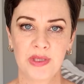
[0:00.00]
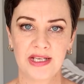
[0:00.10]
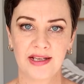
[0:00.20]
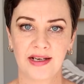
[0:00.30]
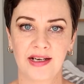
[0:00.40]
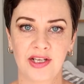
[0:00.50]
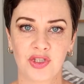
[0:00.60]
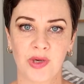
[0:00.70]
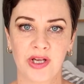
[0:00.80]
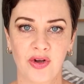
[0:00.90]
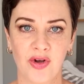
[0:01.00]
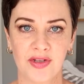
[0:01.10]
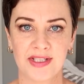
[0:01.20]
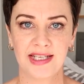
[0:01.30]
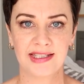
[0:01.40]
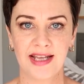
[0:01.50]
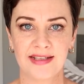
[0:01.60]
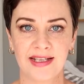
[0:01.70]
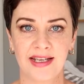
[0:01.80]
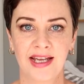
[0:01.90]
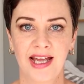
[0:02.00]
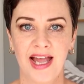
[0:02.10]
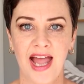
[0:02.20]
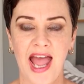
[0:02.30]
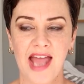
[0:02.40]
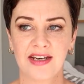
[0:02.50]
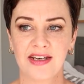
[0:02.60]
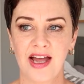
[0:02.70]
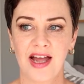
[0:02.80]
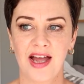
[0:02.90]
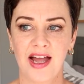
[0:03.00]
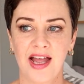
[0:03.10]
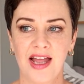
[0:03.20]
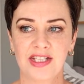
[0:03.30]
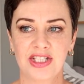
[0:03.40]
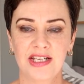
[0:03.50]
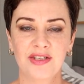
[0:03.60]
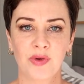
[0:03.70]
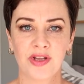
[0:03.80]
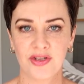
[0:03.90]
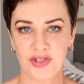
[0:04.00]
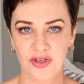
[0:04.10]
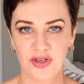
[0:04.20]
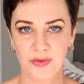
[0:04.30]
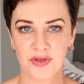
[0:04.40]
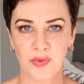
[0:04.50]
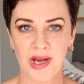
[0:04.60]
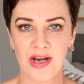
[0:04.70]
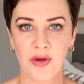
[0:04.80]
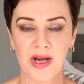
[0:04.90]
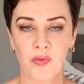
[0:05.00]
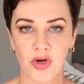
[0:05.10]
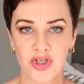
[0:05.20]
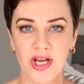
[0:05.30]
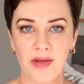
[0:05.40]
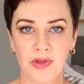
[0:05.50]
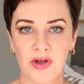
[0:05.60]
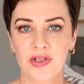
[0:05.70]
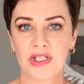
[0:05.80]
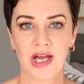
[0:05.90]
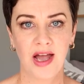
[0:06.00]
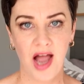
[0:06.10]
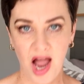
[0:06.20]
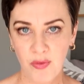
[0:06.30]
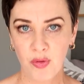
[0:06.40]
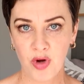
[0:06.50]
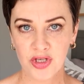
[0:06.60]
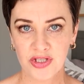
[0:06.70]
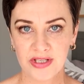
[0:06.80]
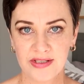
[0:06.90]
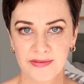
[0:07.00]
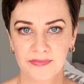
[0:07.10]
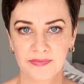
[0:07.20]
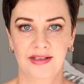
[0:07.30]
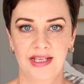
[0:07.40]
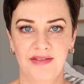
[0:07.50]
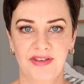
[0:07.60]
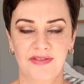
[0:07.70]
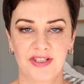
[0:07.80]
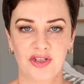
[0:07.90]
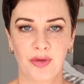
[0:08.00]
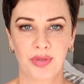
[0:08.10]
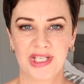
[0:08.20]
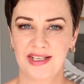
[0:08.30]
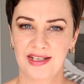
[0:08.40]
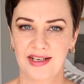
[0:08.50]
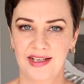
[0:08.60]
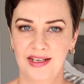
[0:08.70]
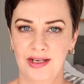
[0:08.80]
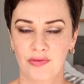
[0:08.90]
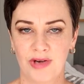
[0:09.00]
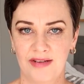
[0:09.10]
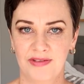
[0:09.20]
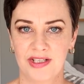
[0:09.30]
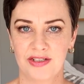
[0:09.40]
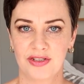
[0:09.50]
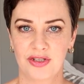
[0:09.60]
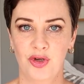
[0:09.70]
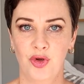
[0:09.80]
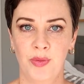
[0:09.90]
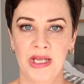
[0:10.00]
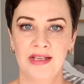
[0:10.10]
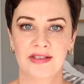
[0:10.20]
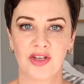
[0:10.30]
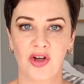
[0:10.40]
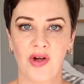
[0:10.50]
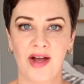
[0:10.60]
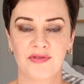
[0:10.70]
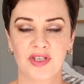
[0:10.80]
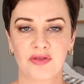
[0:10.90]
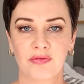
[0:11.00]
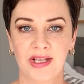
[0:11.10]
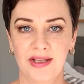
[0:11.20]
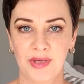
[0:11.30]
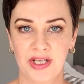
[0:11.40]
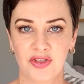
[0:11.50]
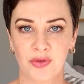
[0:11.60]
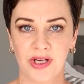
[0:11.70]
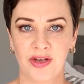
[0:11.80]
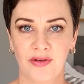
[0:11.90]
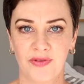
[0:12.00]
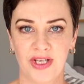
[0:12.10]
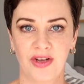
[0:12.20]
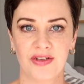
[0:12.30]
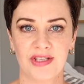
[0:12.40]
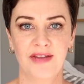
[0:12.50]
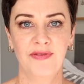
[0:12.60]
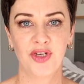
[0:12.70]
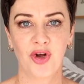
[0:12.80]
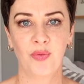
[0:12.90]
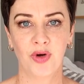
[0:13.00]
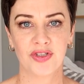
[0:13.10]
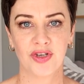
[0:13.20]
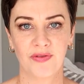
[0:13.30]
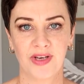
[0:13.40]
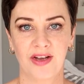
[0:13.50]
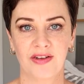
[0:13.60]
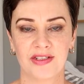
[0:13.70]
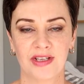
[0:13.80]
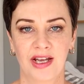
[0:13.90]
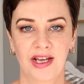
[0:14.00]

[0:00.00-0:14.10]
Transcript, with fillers: particularly enjoying her content lately. And she's one of those YouTubers where no matter what she uploads, I will watch it even if it's not particularly relevant to me. So I've just really been enjoying her videos. If you don't watch her videos,